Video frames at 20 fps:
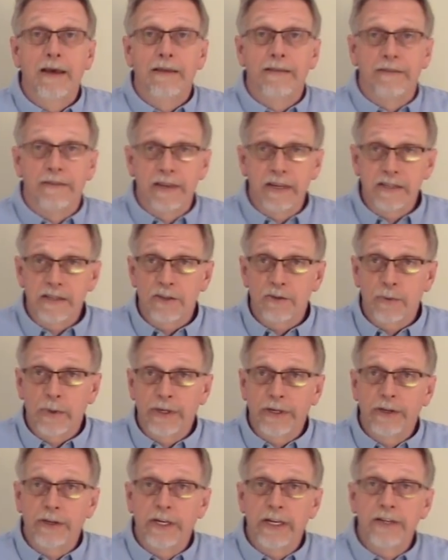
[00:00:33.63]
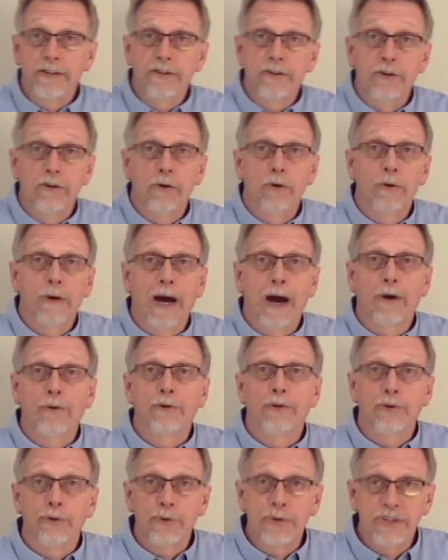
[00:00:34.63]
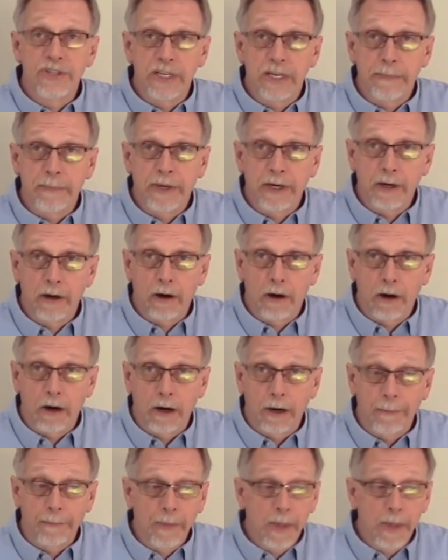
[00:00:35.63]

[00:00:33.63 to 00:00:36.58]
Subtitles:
This is when you need to know how to do CPR.